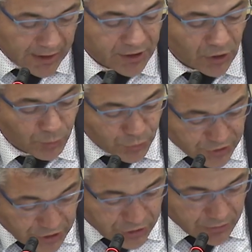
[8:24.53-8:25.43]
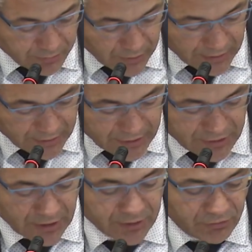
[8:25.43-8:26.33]
and the opposition
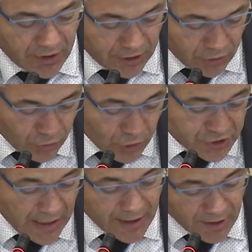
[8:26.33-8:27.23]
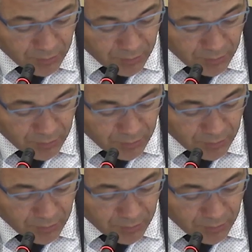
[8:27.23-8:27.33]
parties, trade unions and